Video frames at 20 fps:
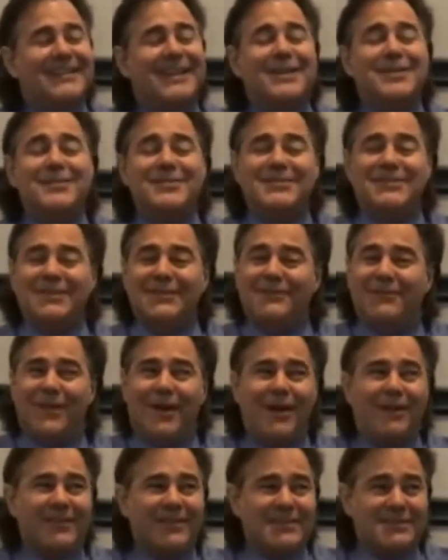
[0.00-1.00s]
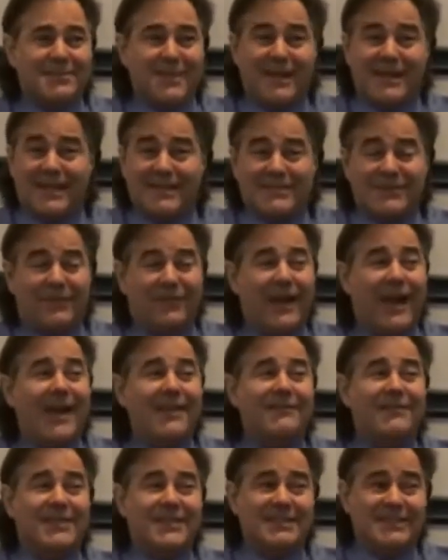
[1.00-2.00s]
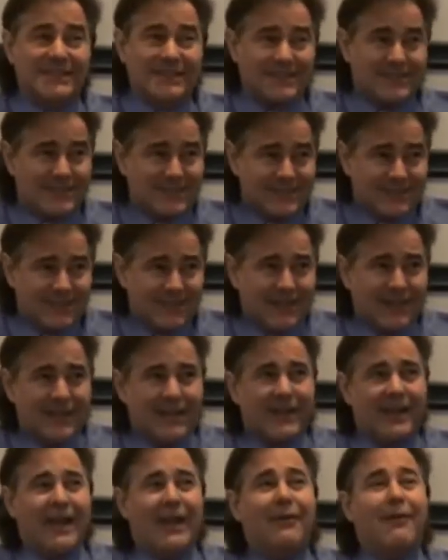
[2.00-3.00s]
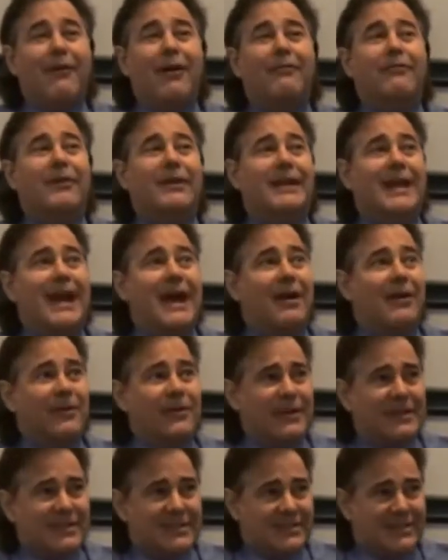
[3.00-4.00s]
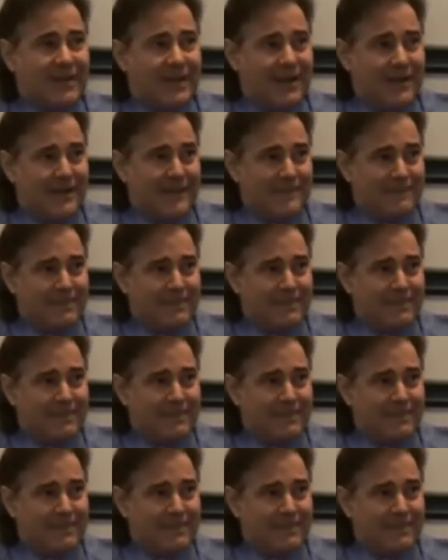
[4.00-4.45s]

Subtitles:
They used to involve as many as 5 visits of an hour each time.